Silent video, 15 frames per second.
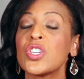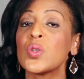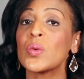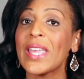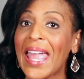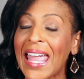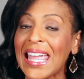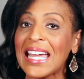you
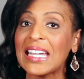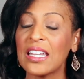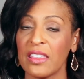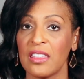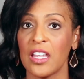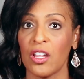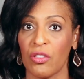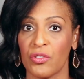can
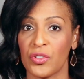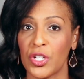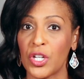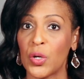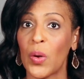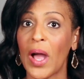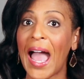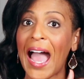think
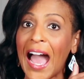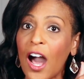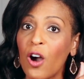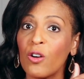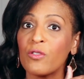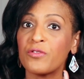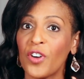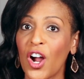through
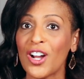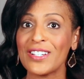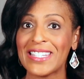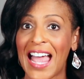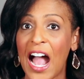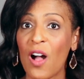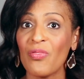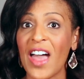how far
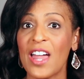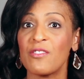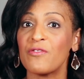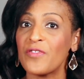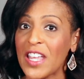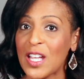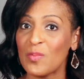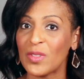down that
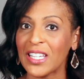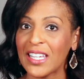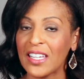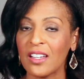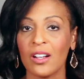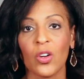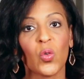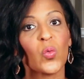
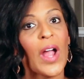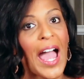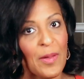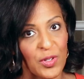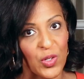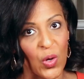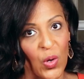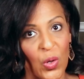family
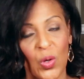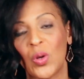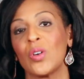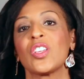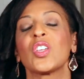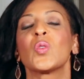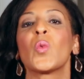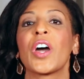rabbit hole
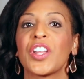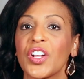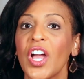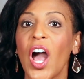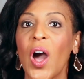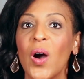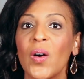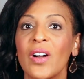you want to
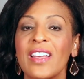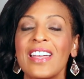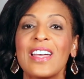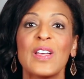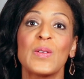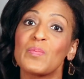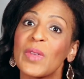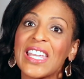go.
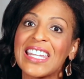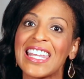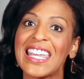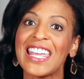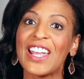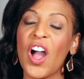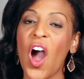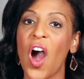
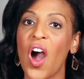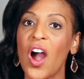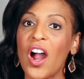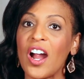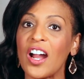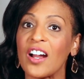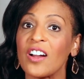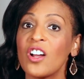Meaning,
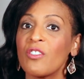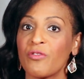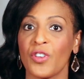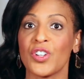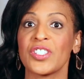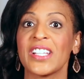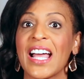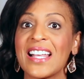are
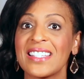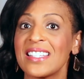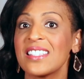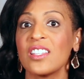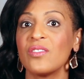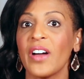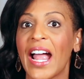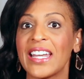first cousins
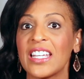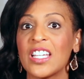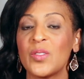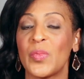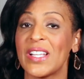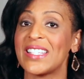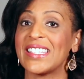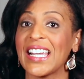invited
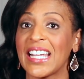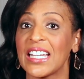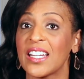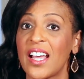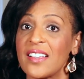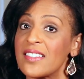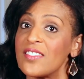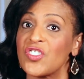but second
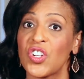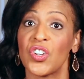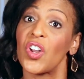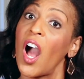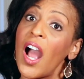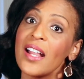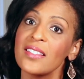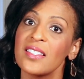cousins are
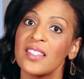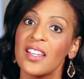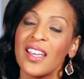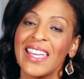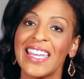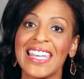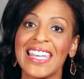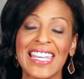not?
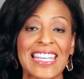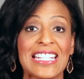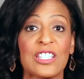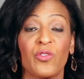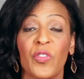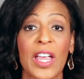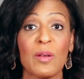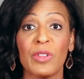
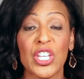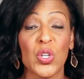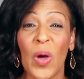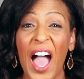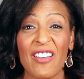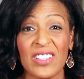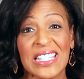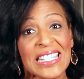Is family you
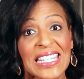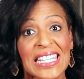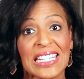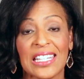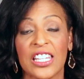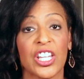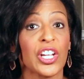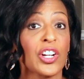haven't seen
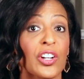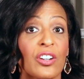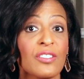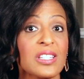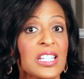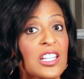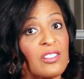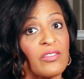in
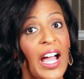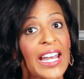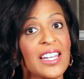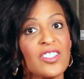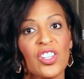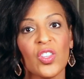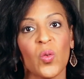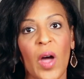years
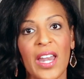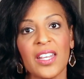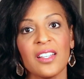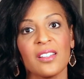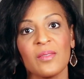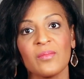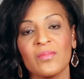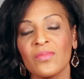invited to the
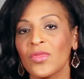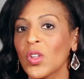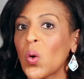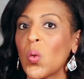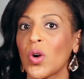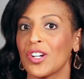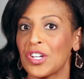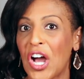wedding
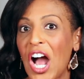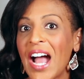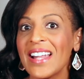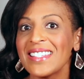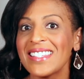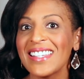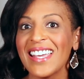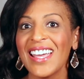or
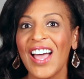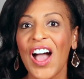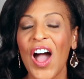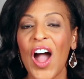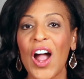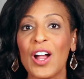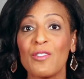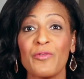not?
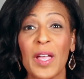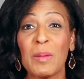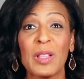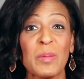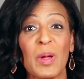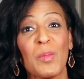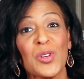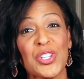Are
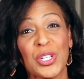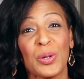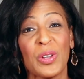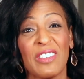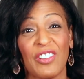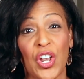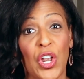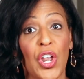family members you don't
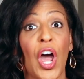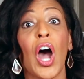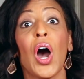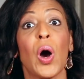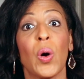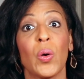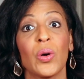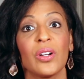even
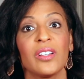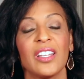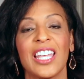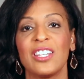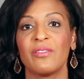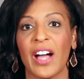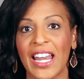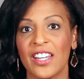know
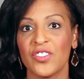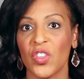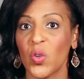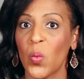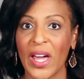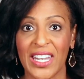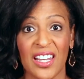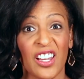invited to the
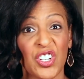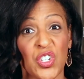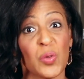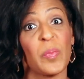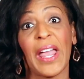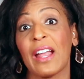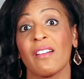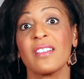wedding because your
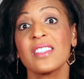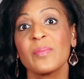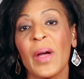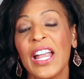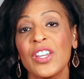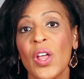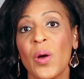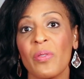parents
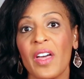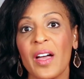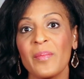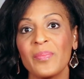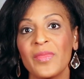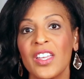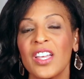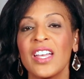might know
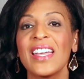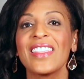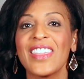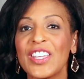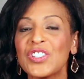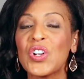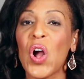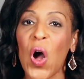them?
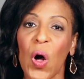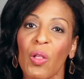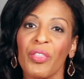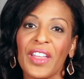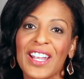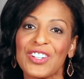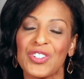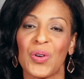These are all
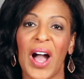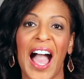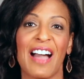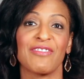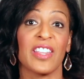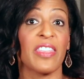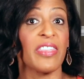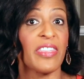things you'll
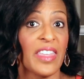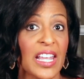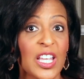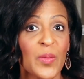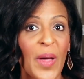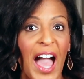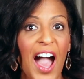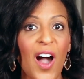have to think
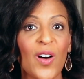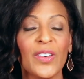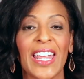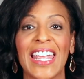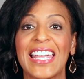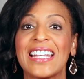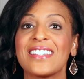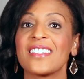
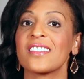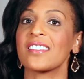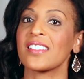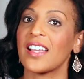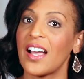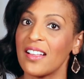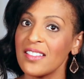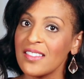about and
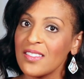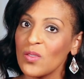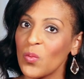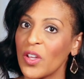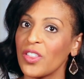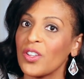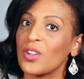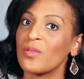discuss
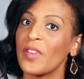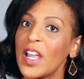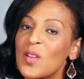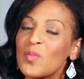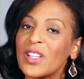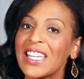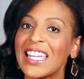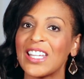with your
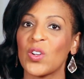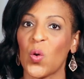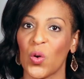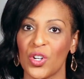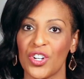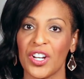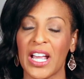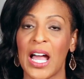family in
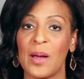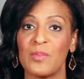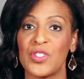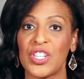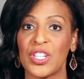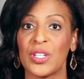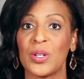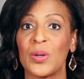order to come
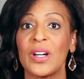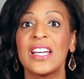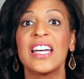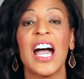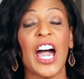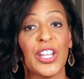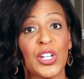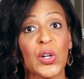to
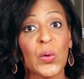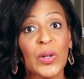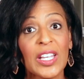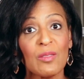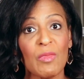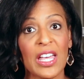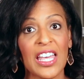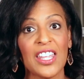an
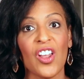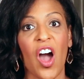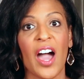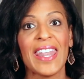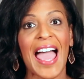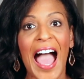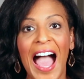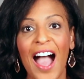agreement
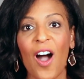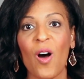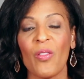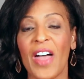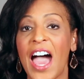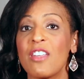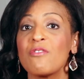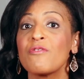on how
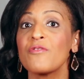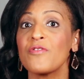that